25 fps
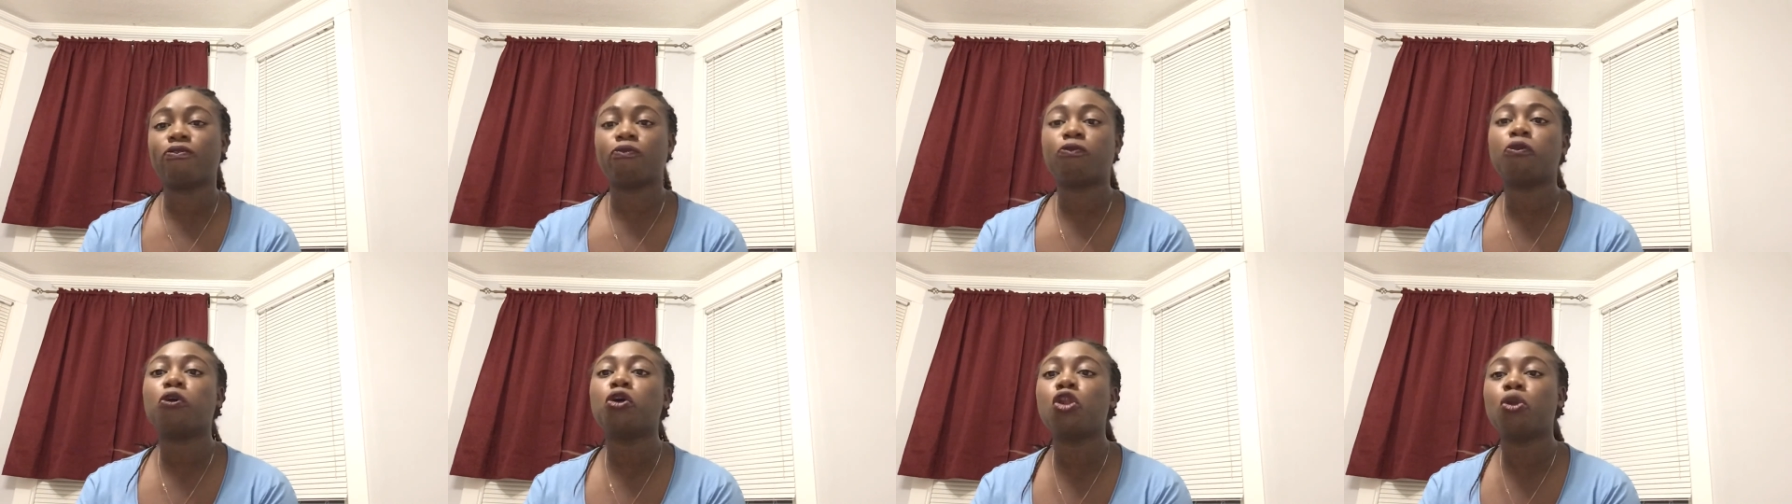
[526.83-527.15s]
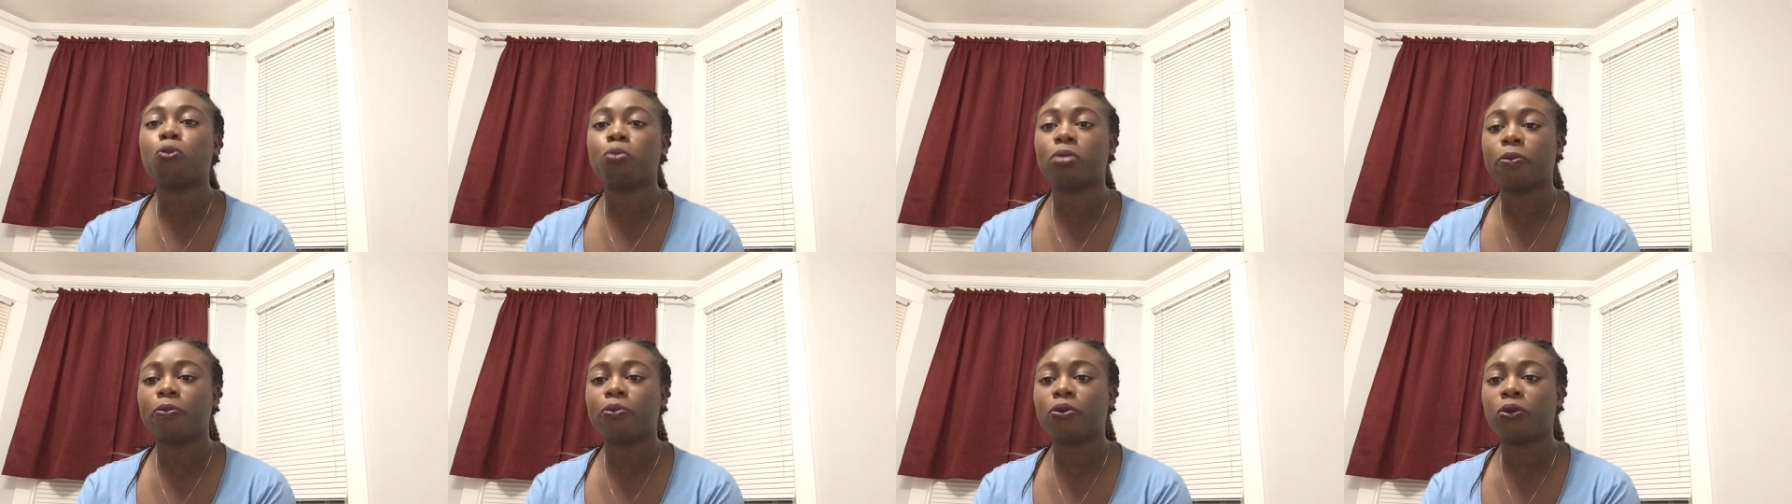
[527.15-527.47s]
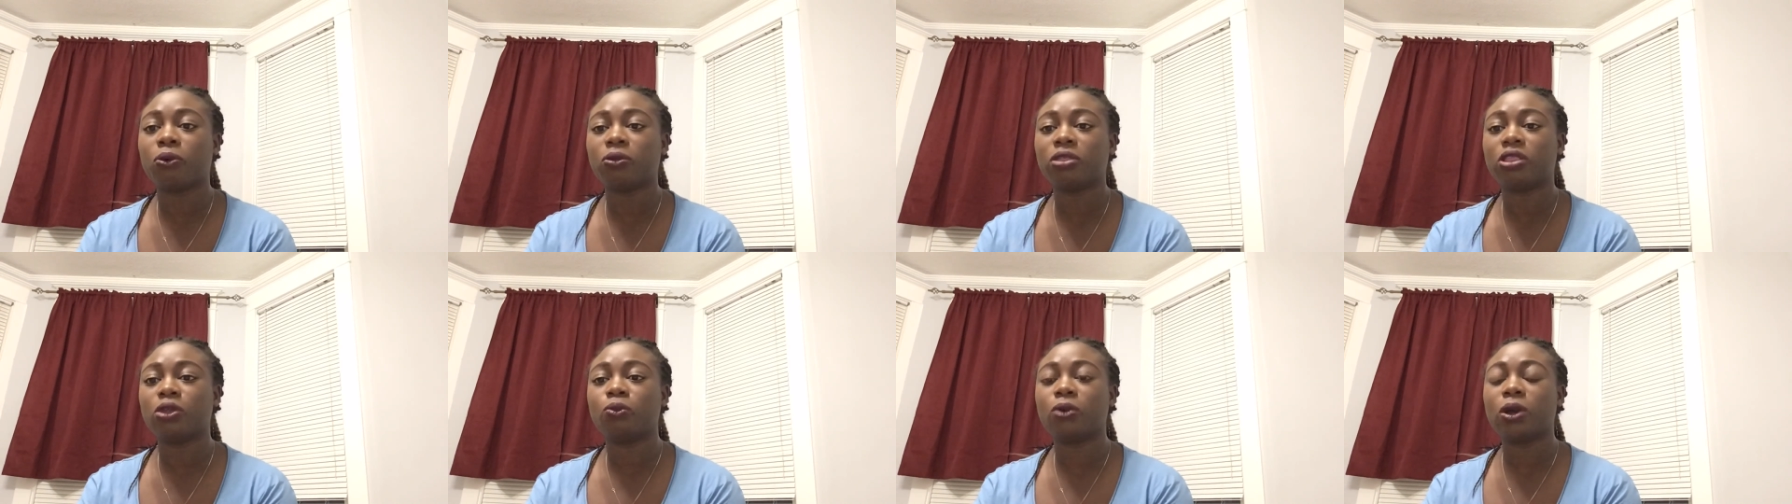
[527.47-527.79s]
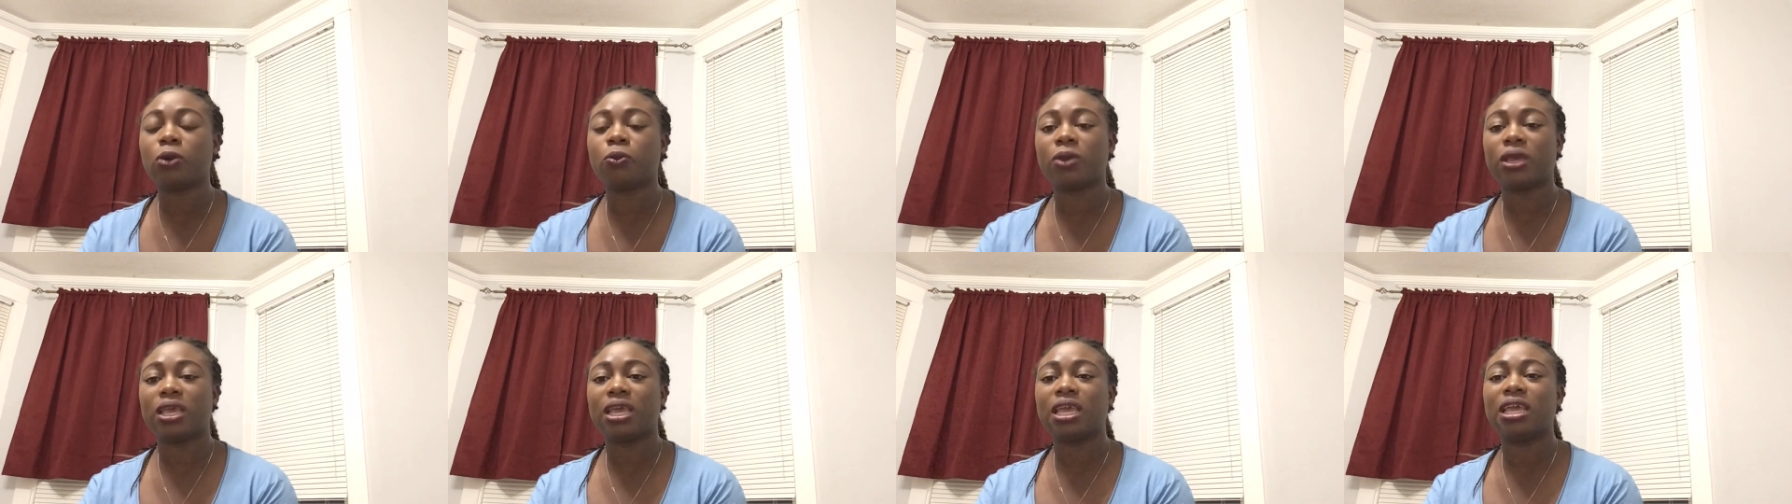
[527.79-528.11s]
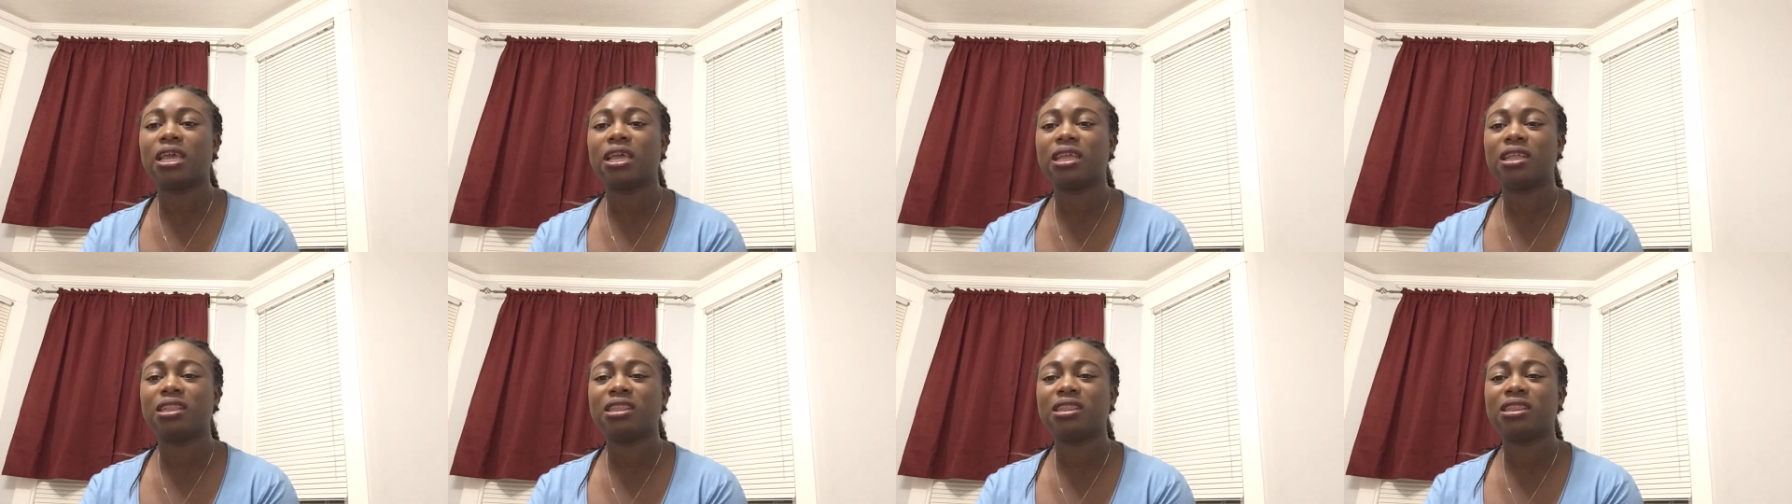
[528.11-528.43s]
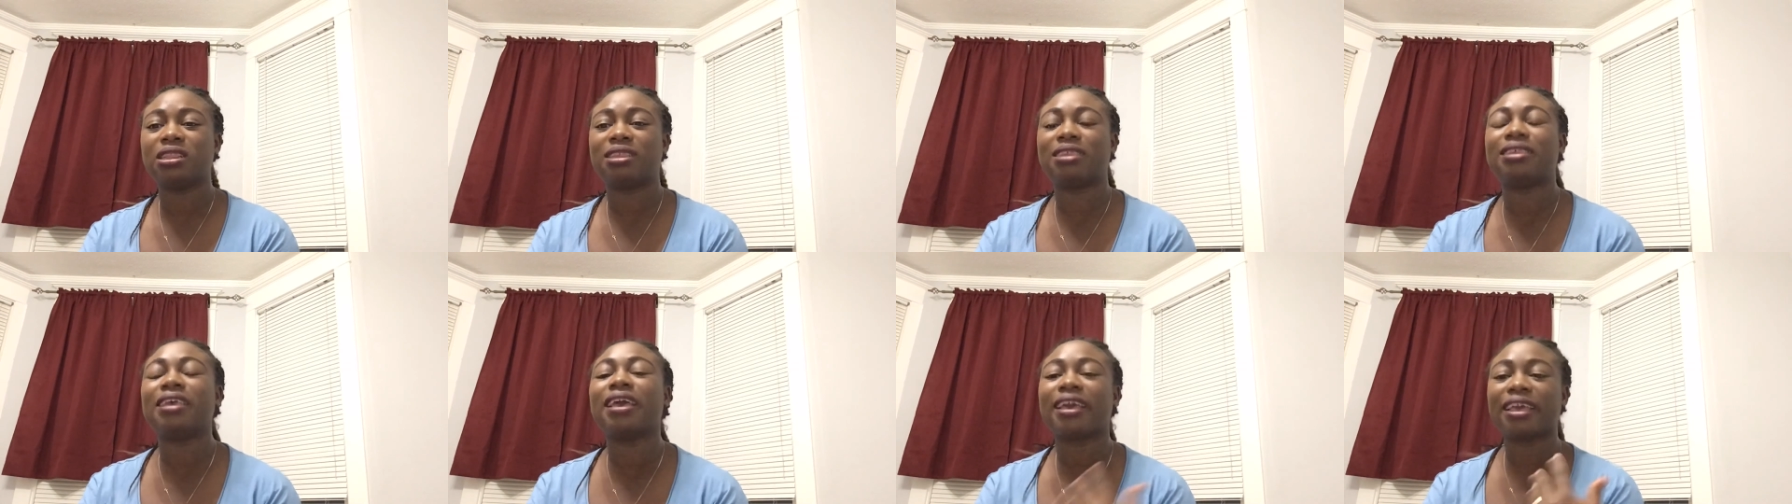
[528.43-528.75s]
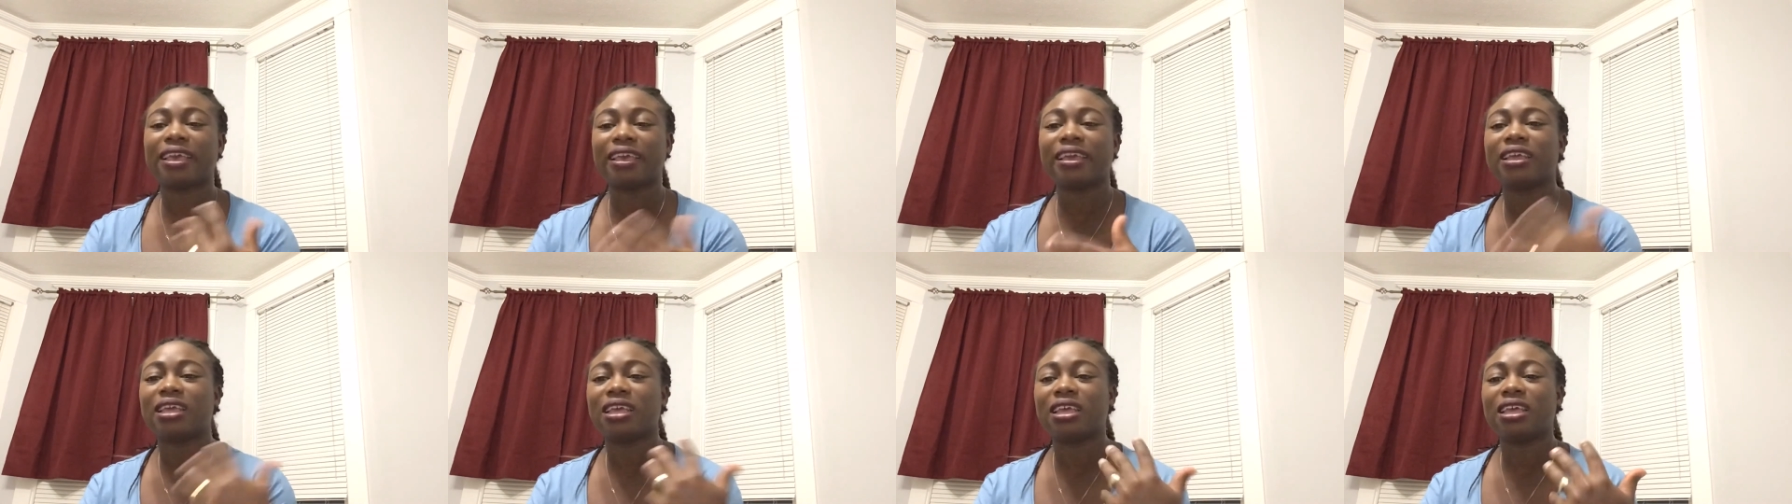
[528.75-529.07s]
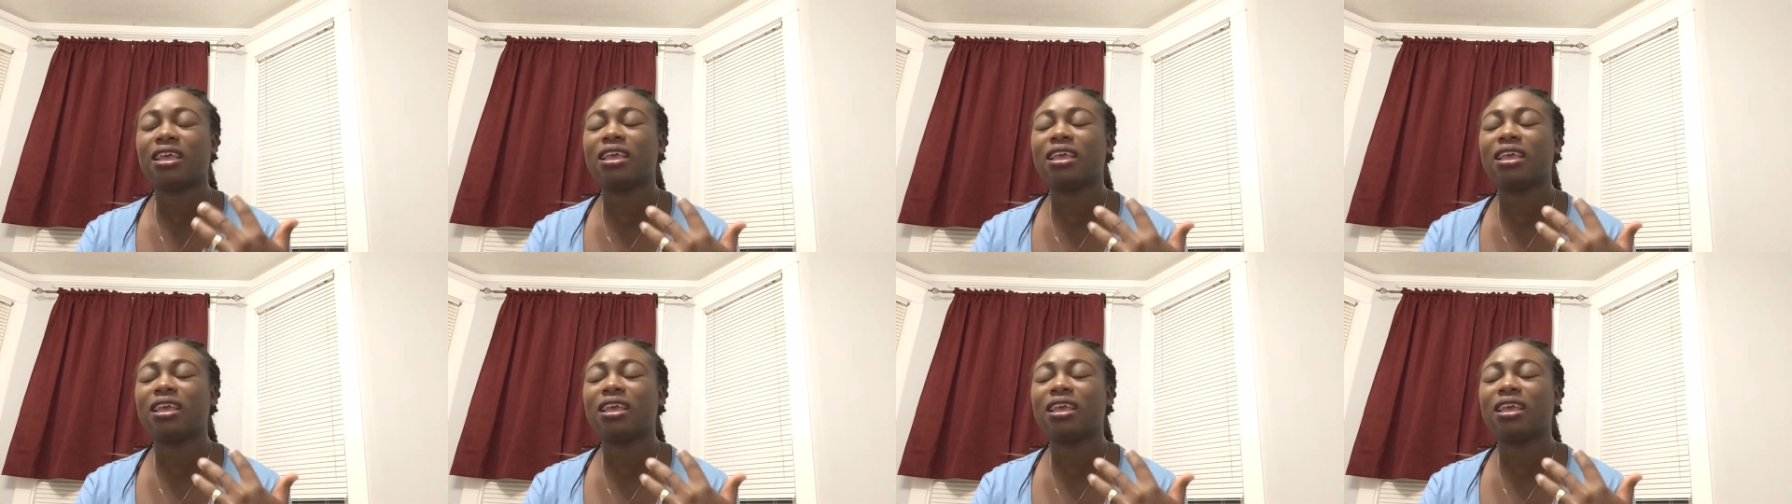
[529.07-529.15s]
follow people, the way we take